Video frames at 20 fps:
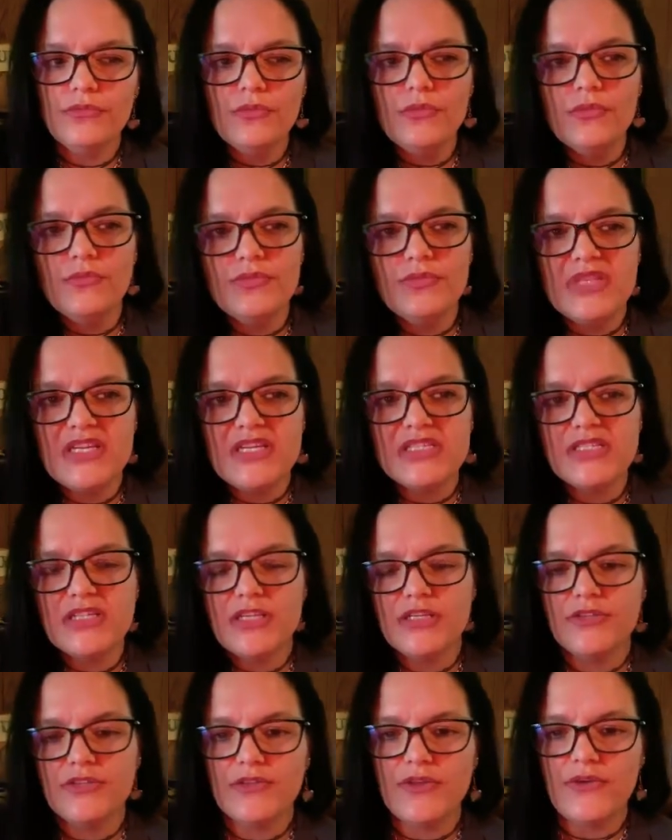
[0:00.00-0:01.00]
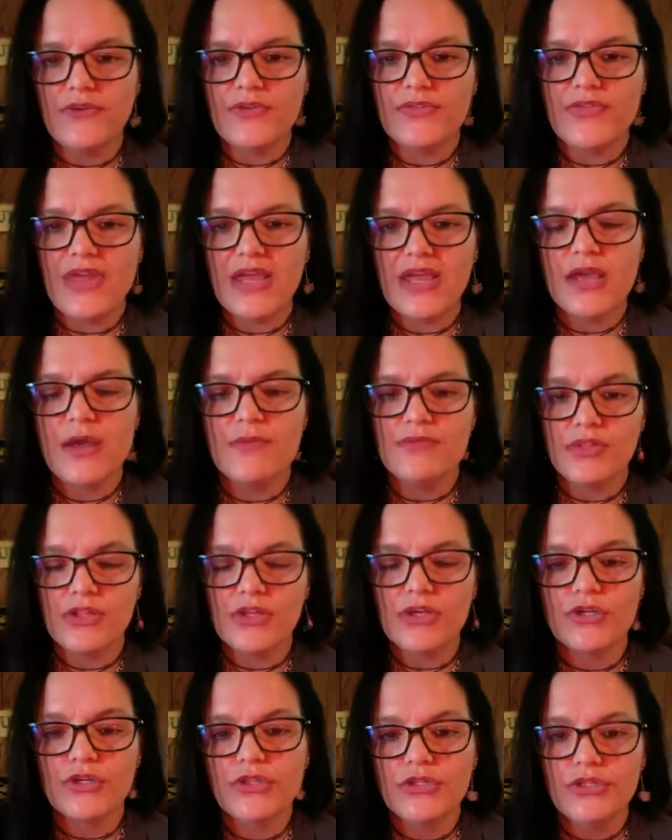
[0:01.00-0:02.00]
they come to the
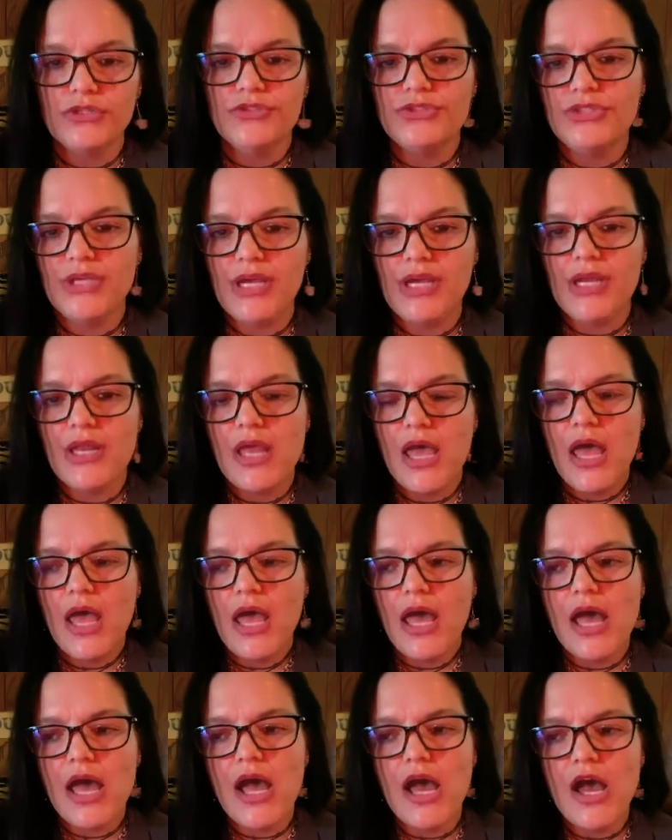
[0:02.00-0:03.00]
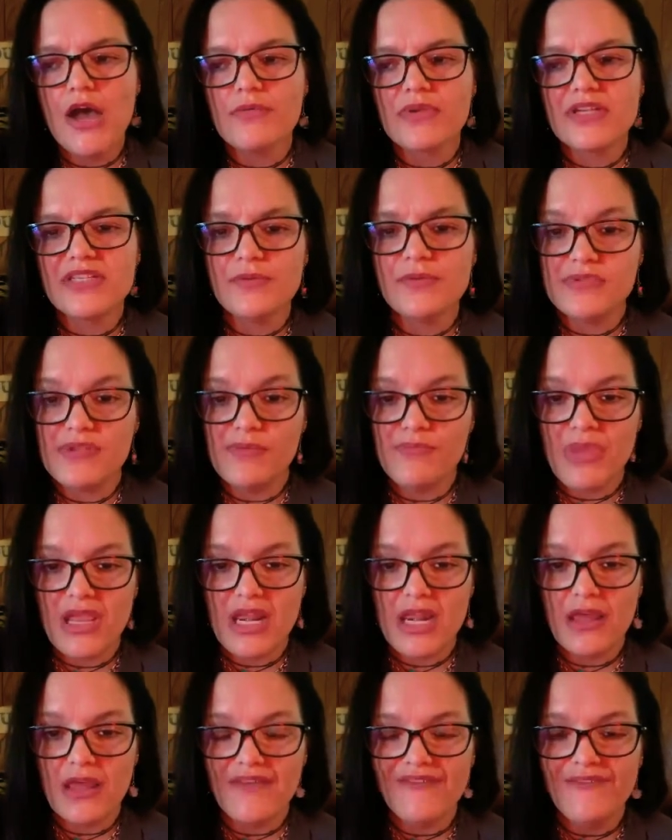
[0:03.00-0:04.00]
conclusion, because there was a
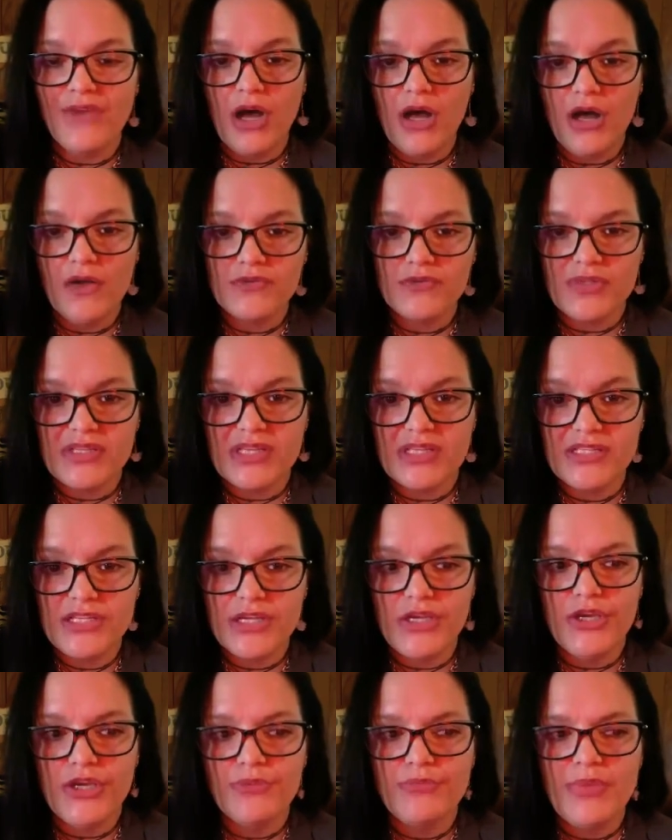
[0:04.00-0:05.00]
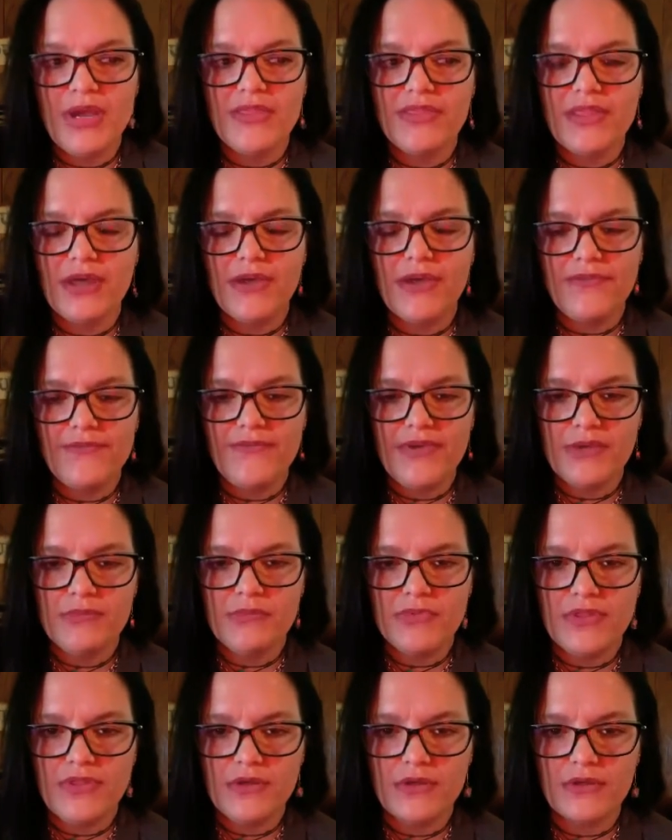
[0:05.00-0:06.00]
beating involved with it too, but
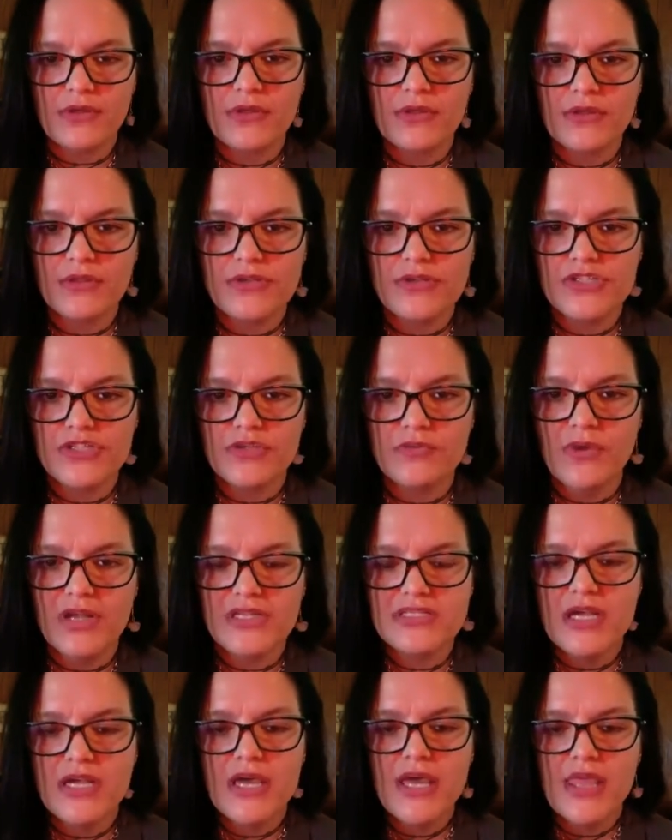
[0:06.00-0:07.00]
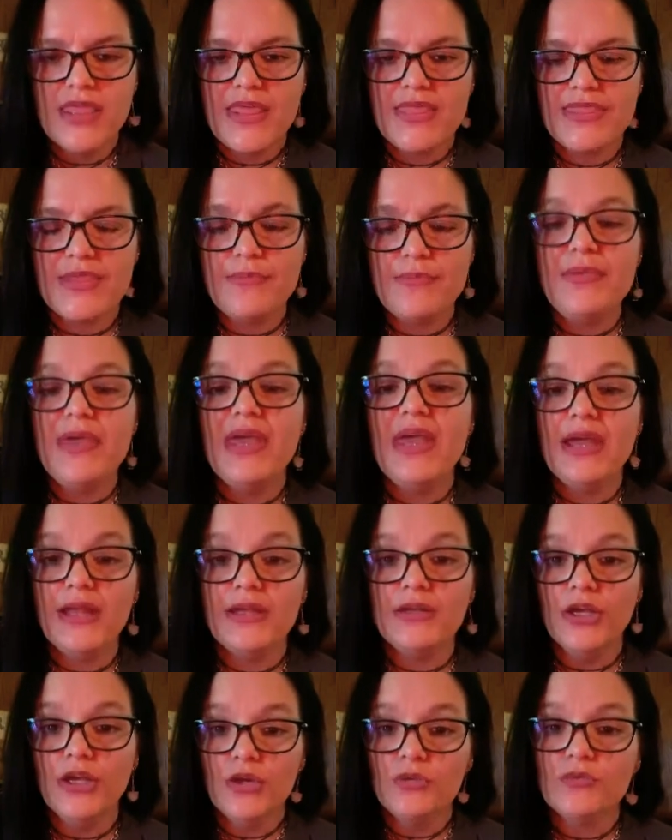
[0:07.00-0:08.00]
the conclusion was that the
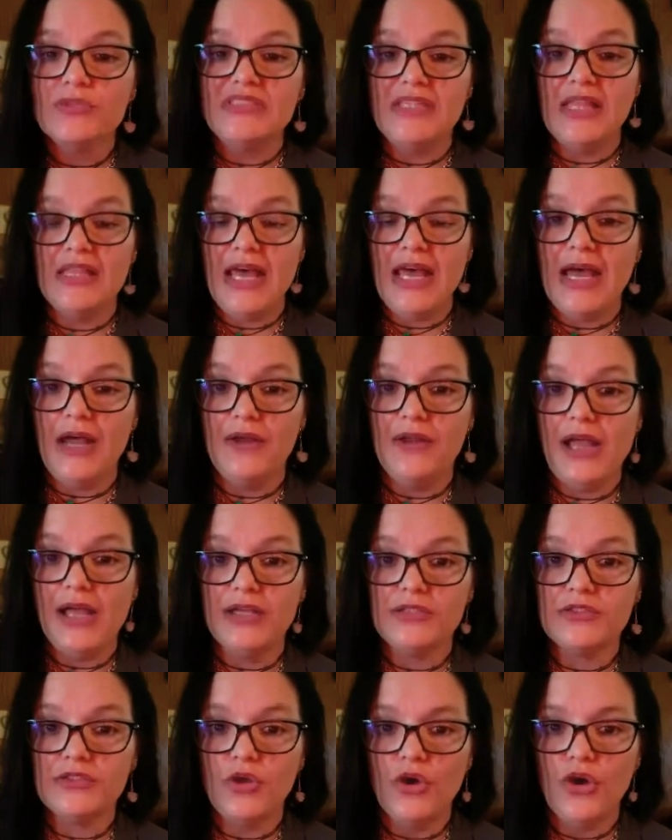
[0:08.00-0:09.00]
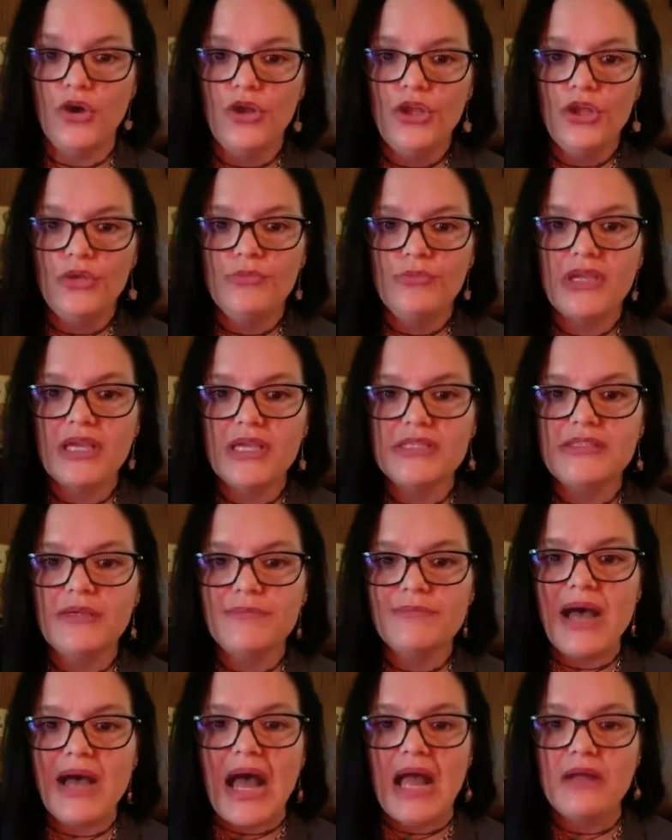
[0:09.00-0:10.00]
pen was in the outhouse hole, because
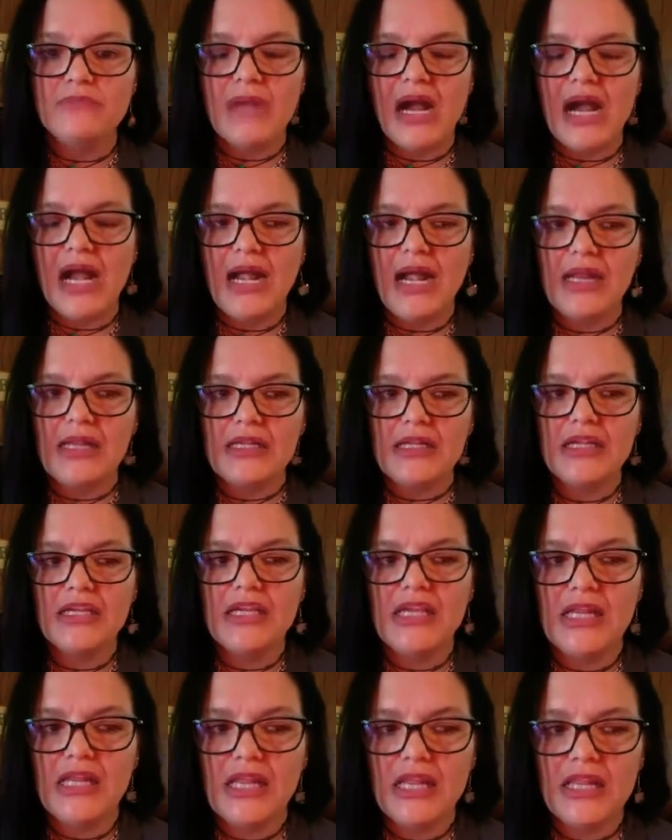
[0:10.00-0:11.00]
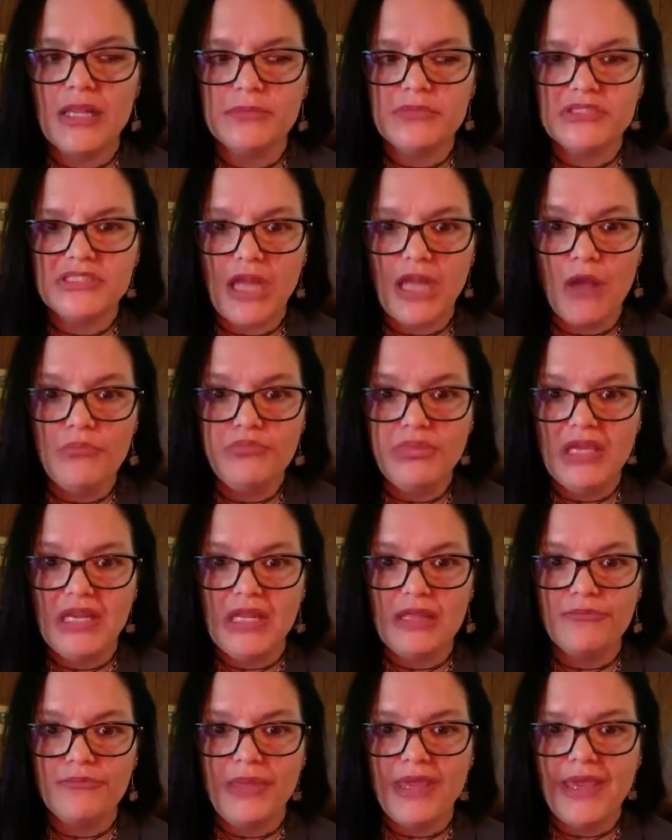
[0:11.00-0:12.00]
in my mind, getting them to stop
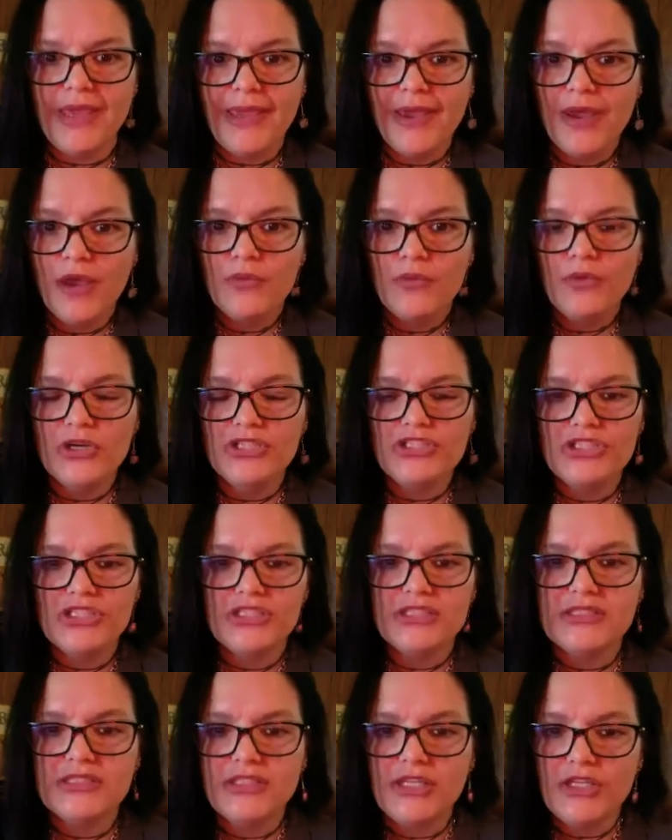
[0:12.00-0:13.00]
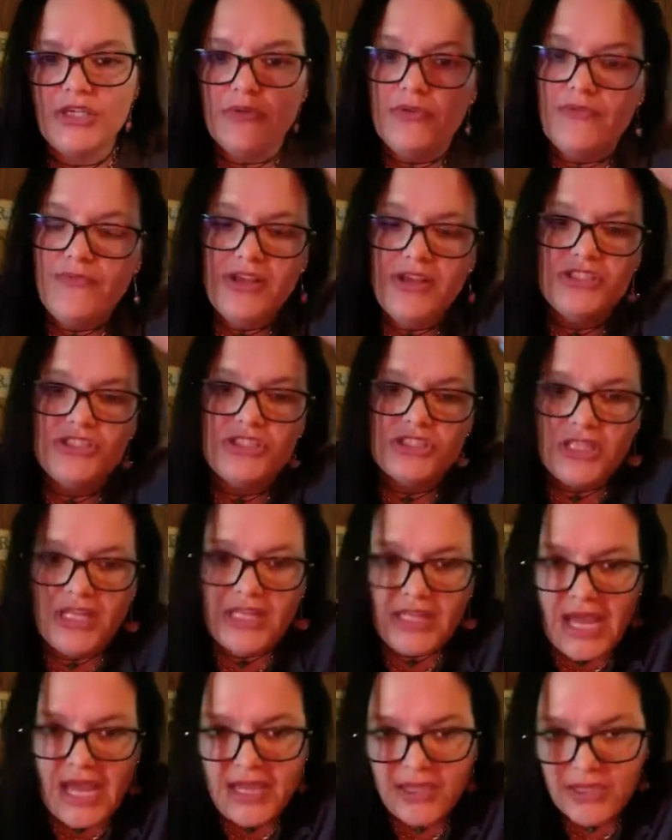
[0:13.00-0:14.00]
beating me would just, you eventually,
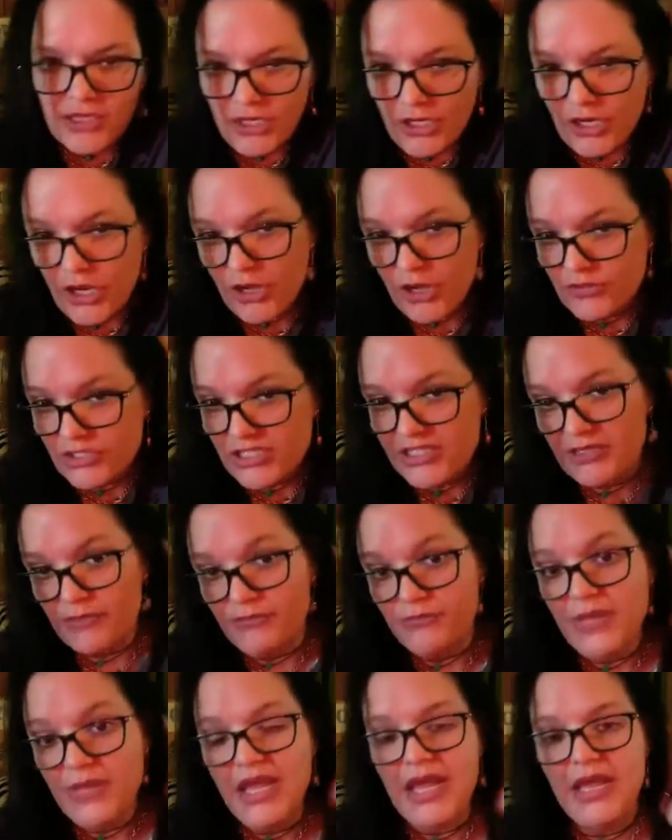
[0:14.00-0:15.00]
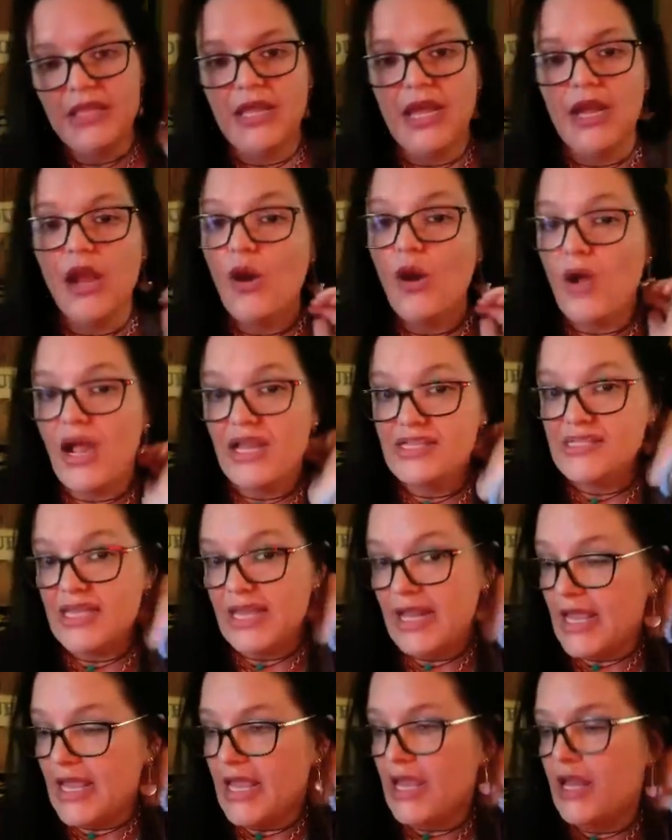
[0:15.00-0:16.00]
like, you know, just admit like, oh, I
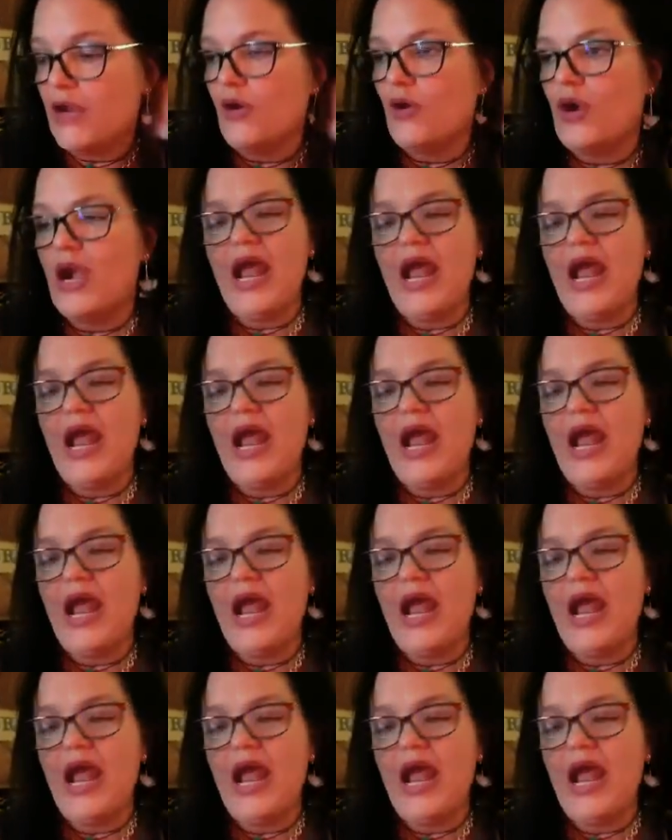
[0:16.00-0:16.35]
did it, or I